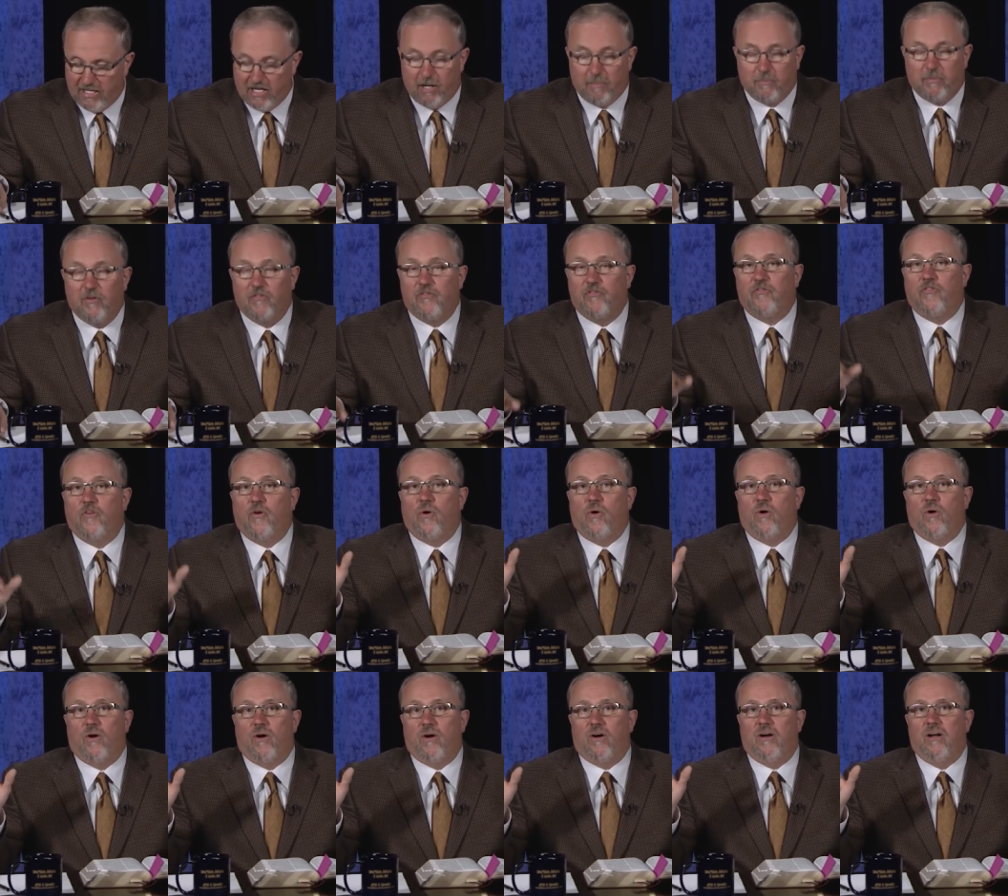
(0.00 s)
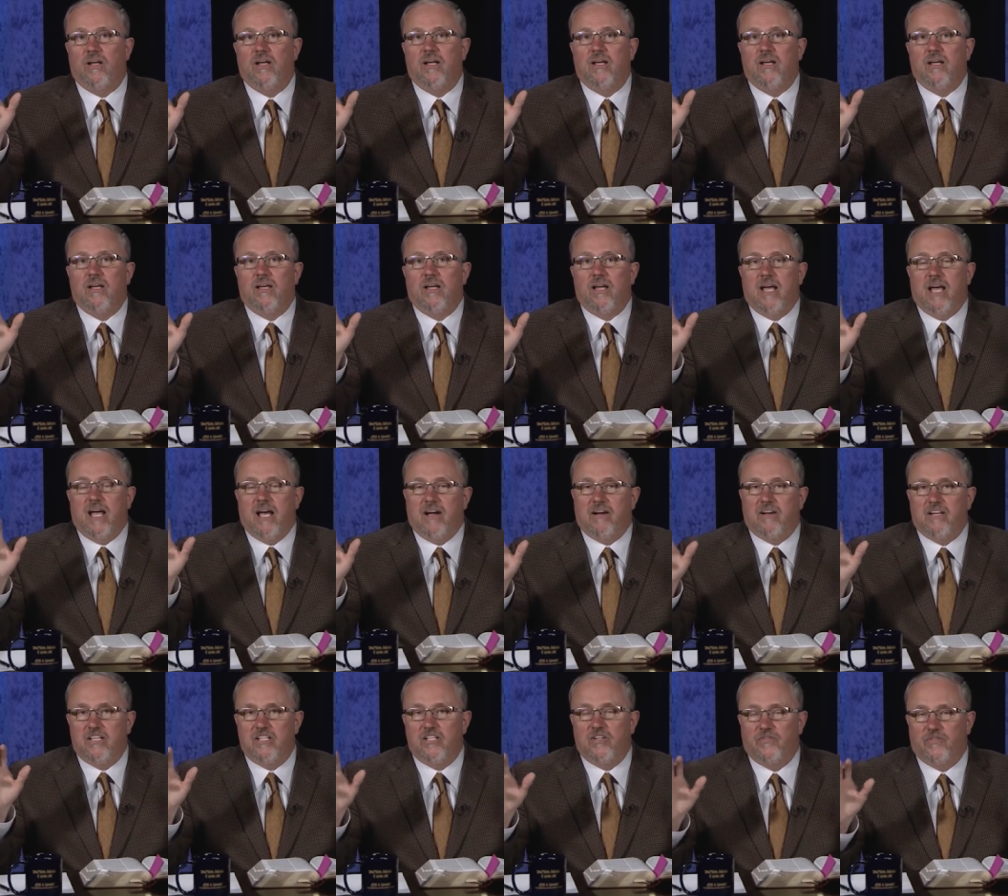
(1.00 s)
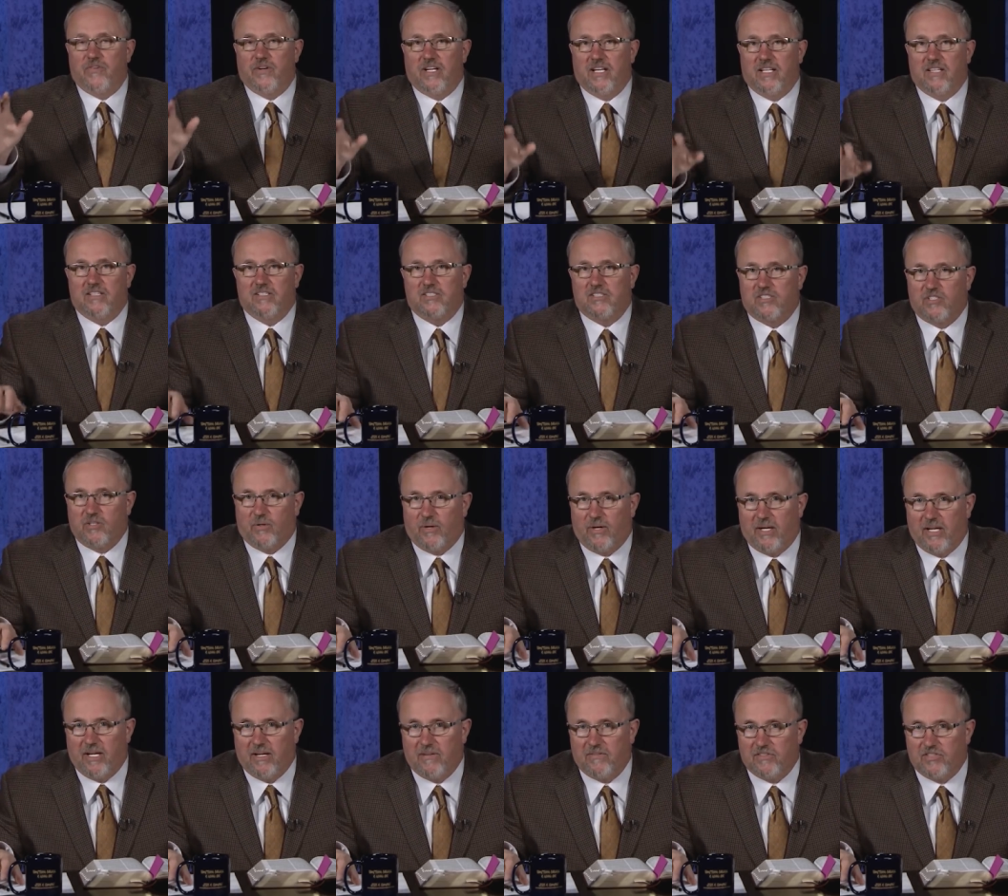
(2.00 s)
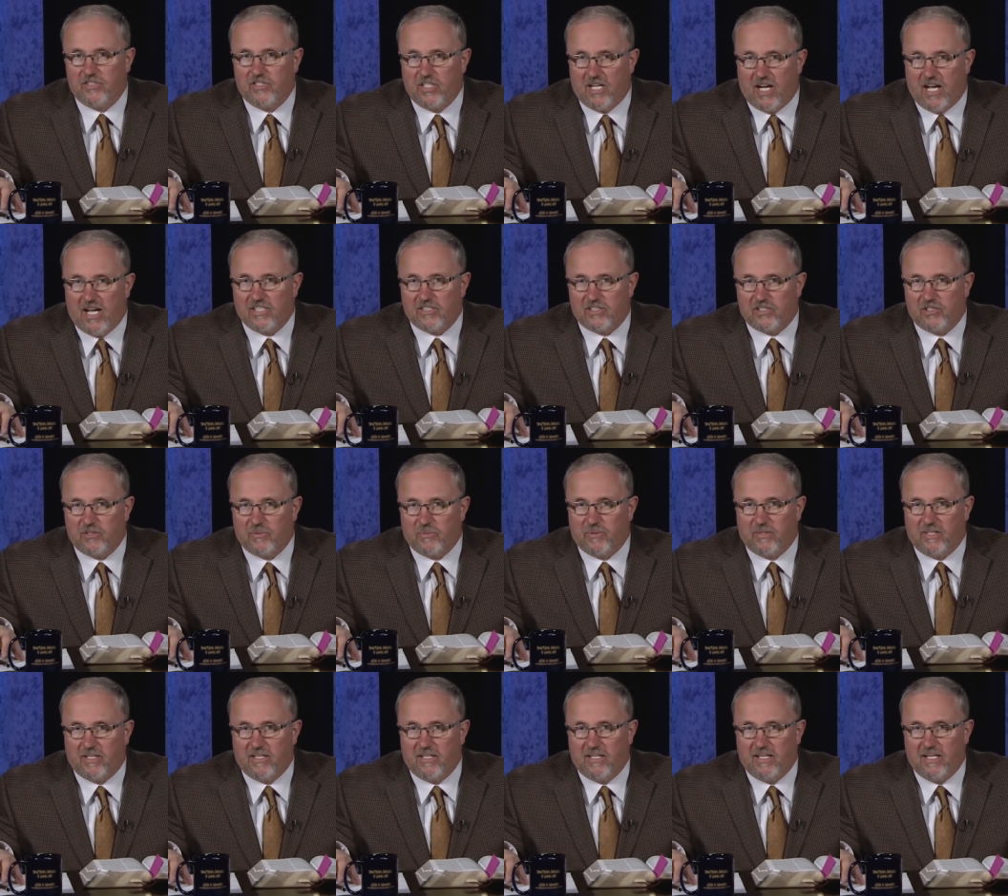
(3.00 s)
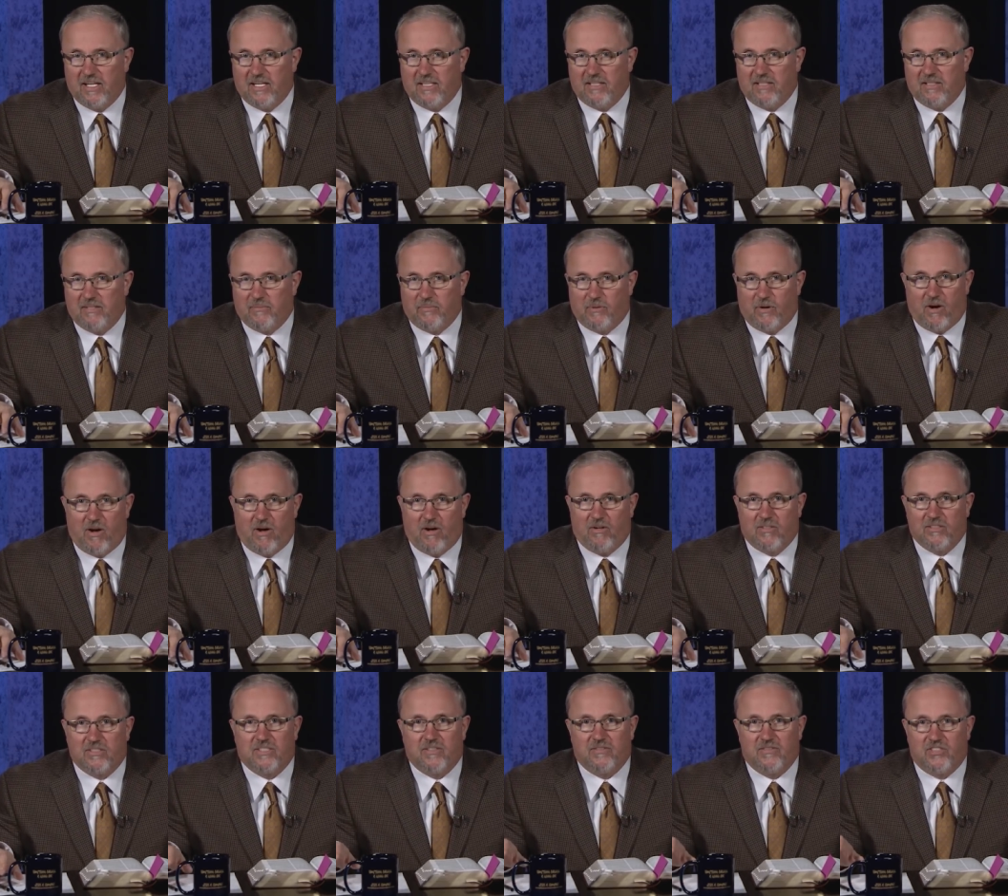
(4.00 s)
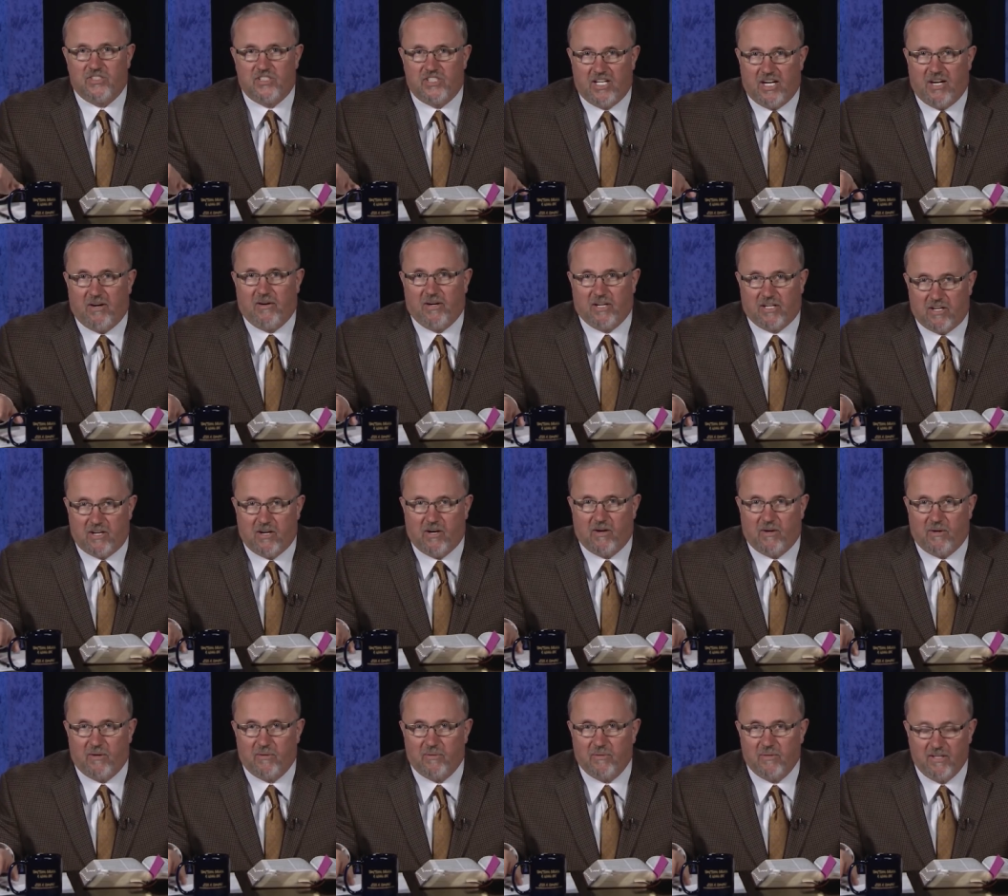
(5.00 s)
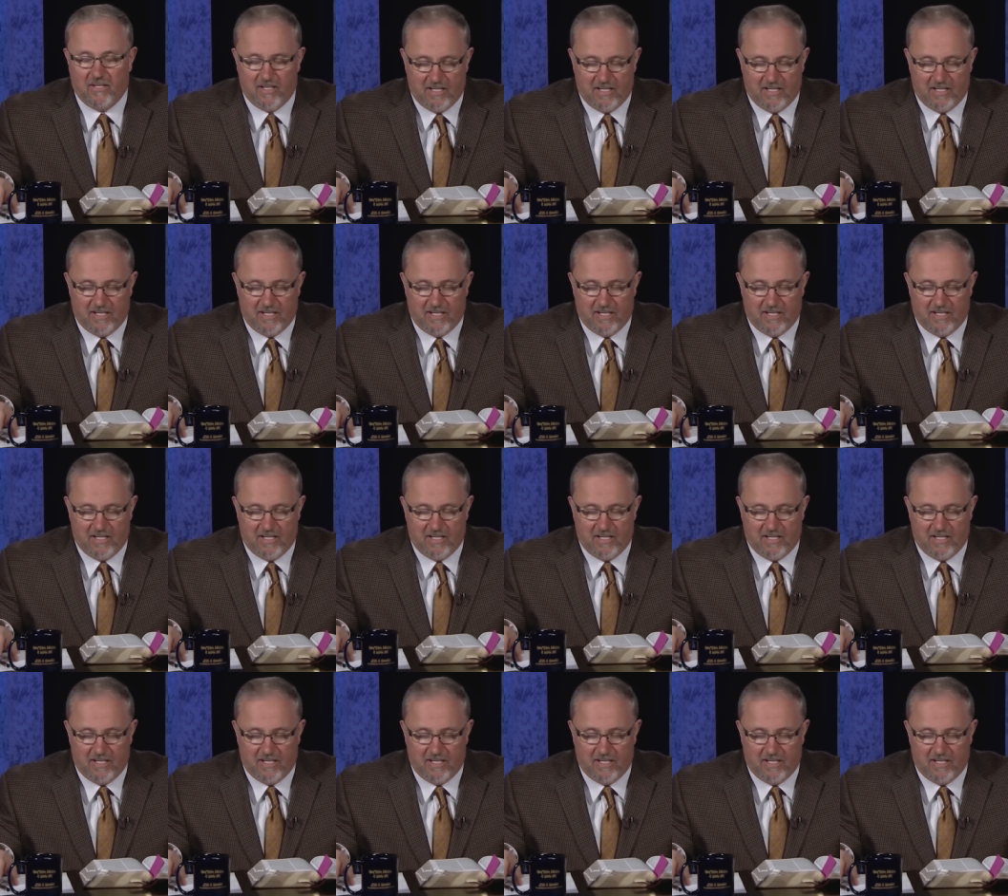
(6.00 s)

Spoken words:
4, how can you forget the story of Joshua and the walls of Jericho?